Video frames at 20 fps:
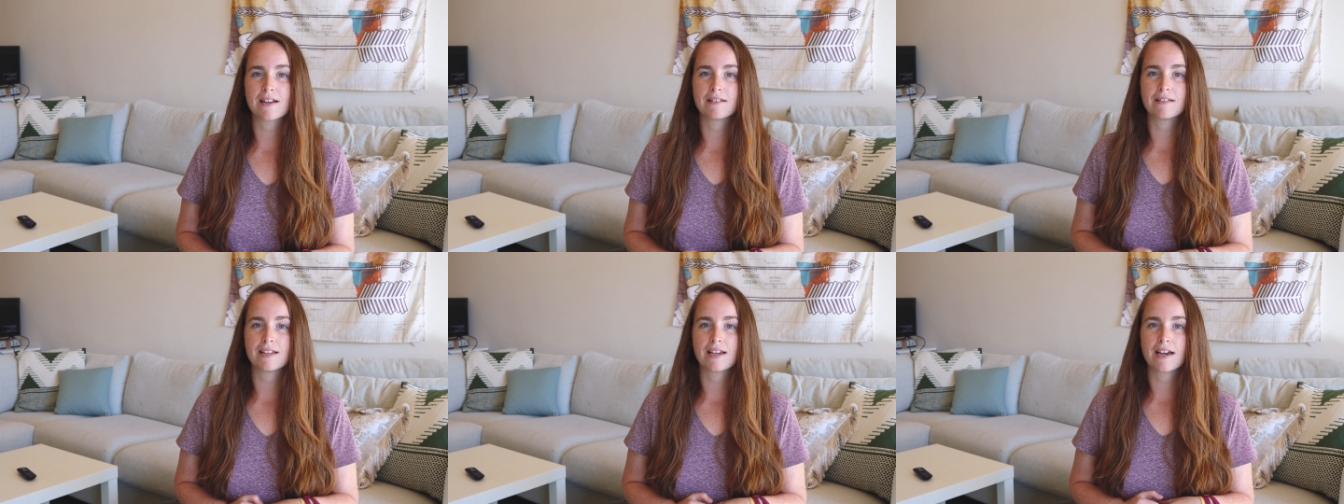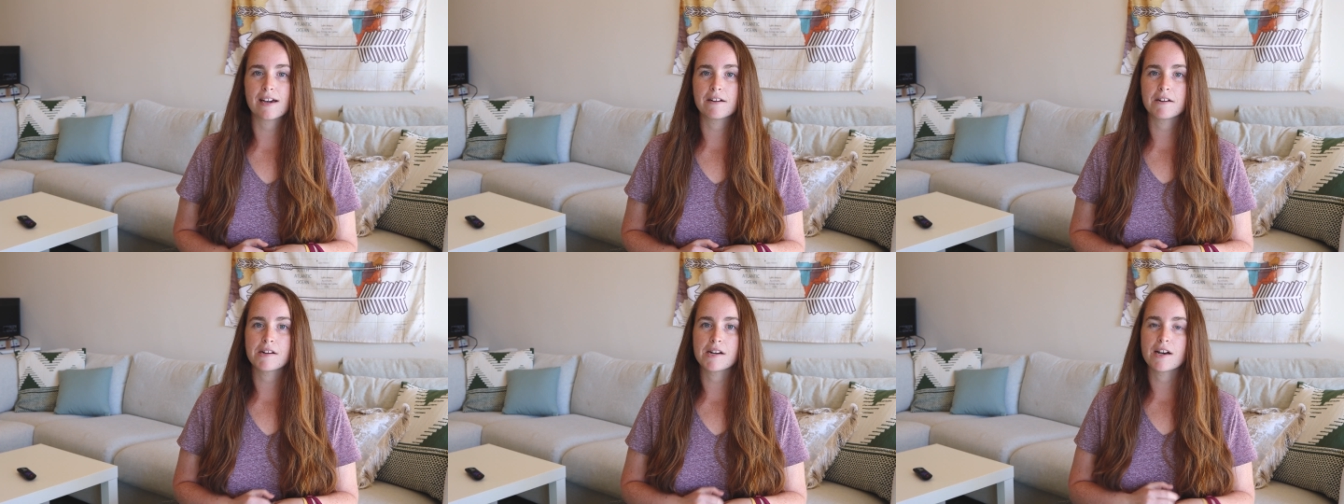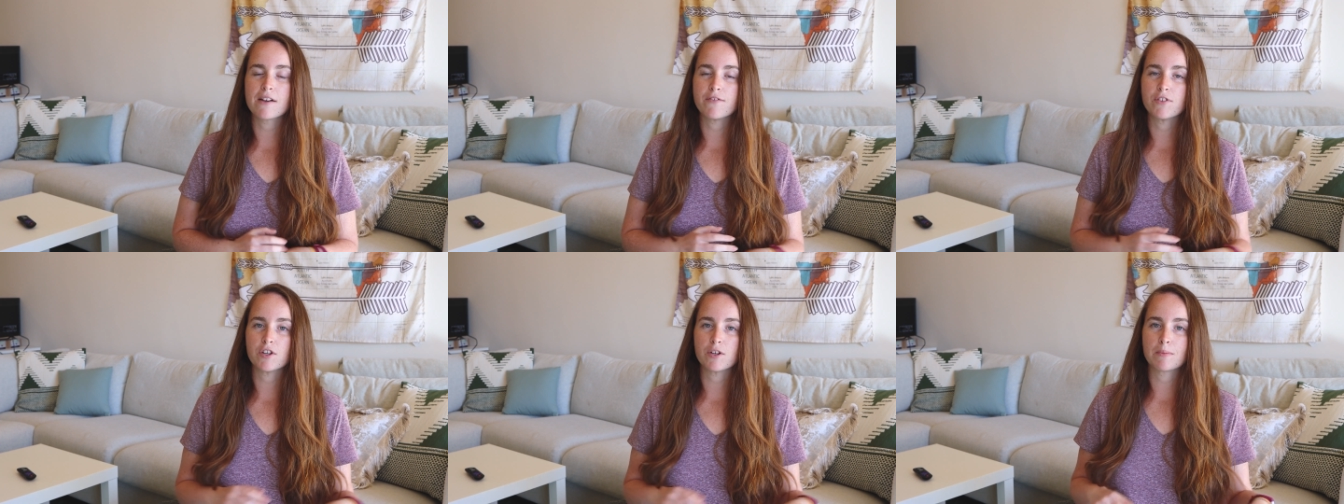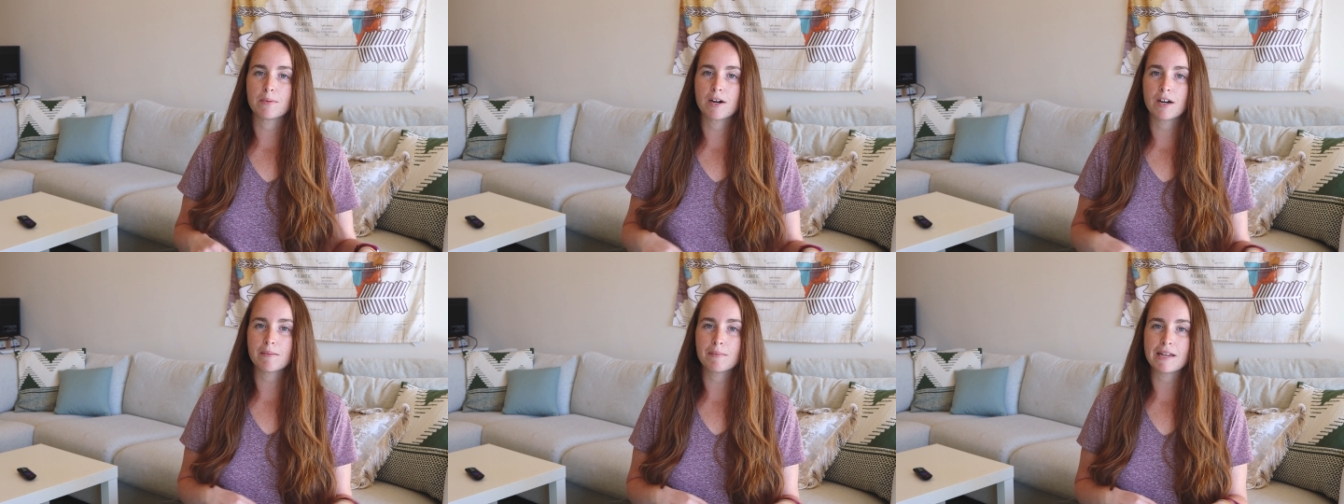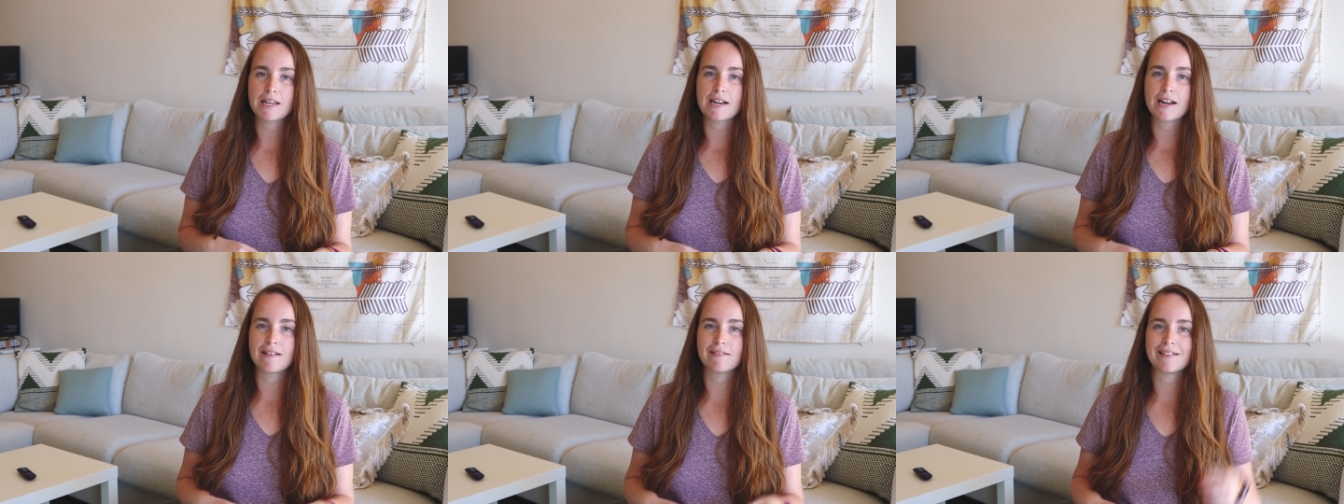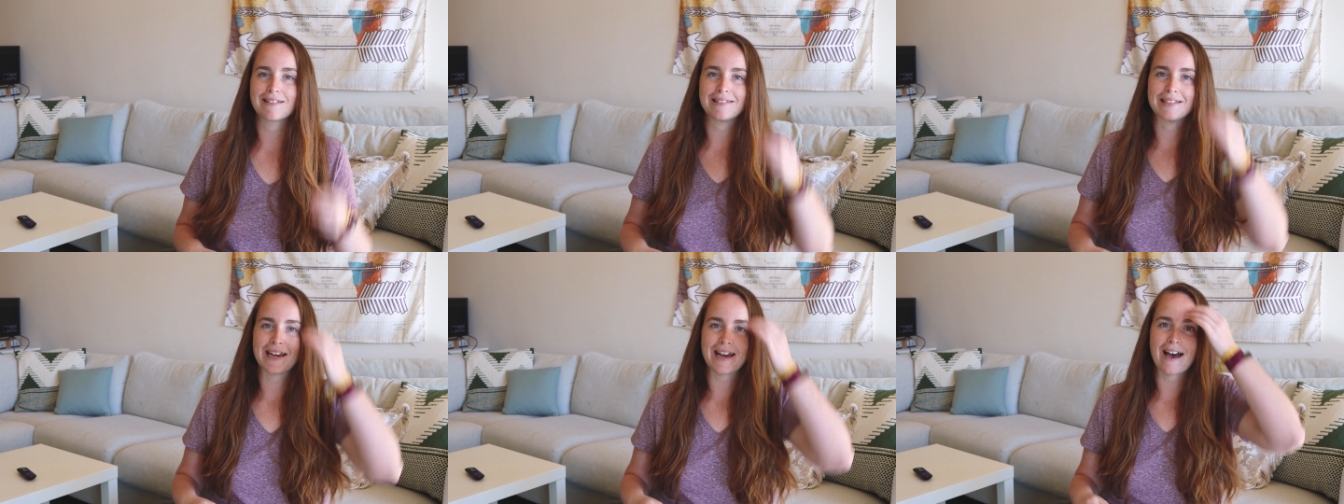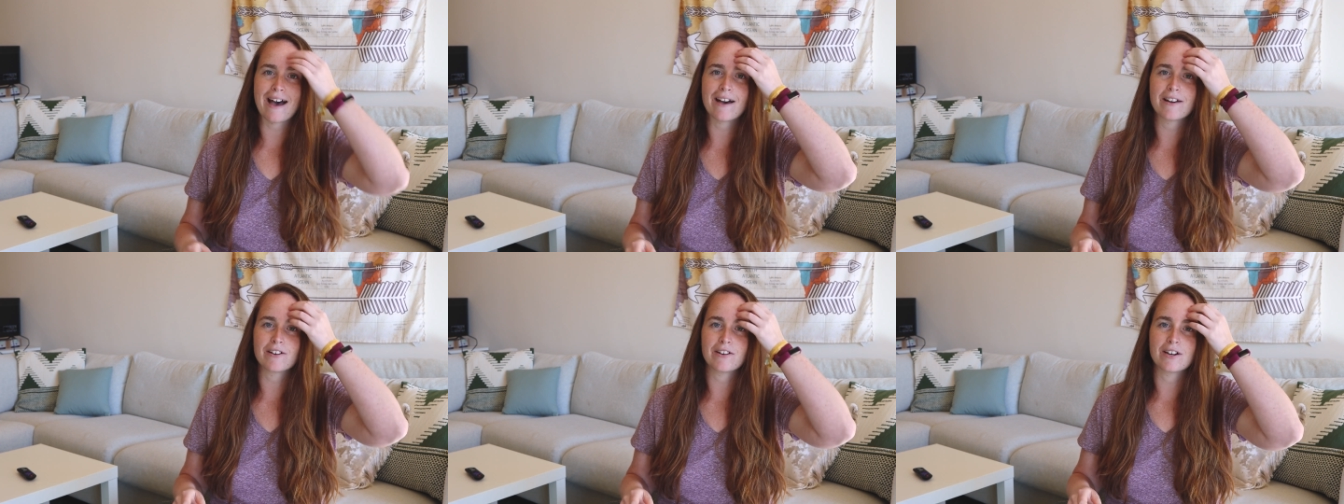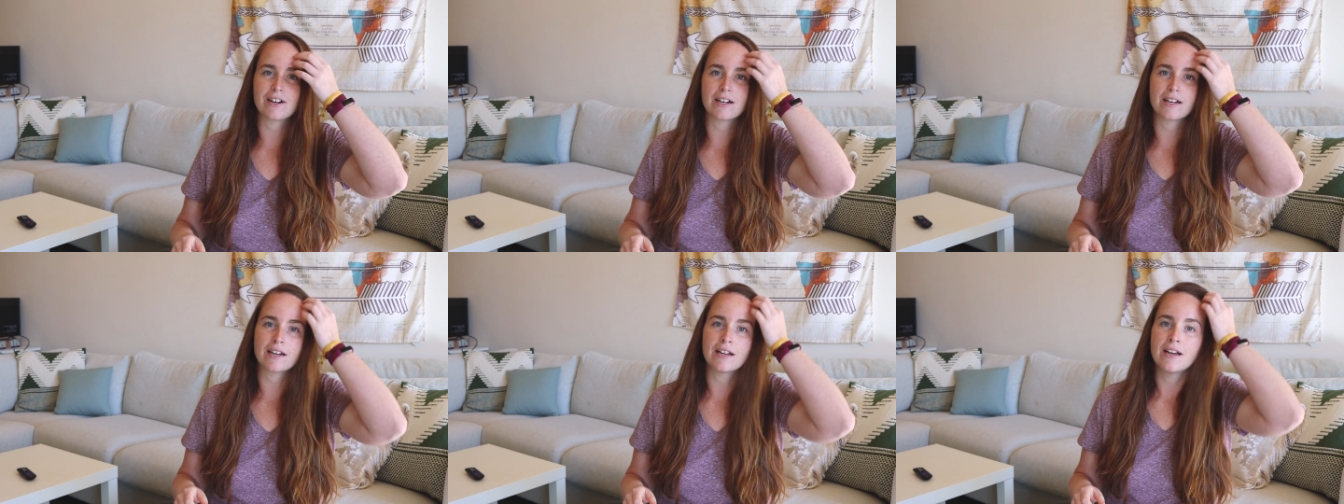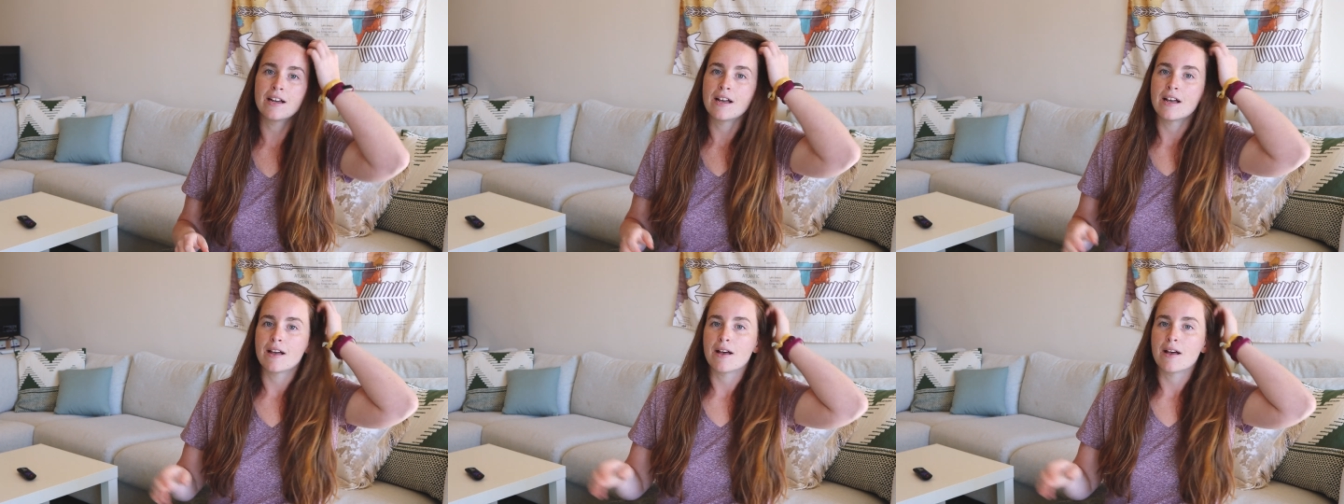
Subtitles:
on the area of your apartment, and then they add on